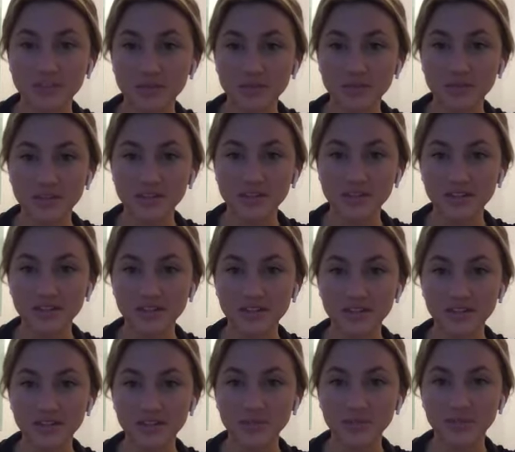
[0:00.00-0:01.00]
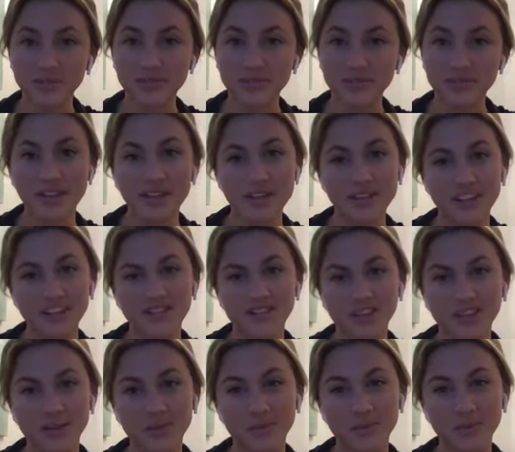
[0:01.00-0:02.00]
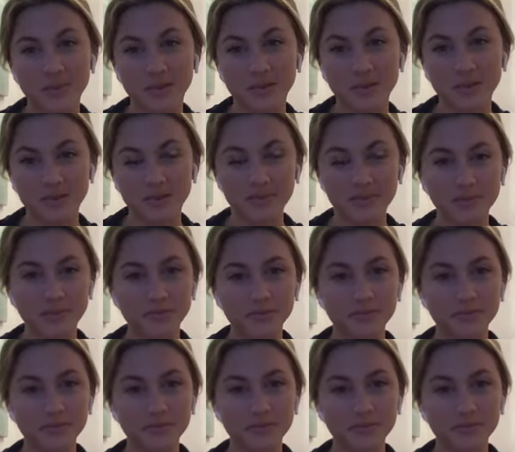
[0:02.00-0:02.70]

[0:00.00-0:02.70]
jumped into the startup world. So yeah, this kind of kept me here.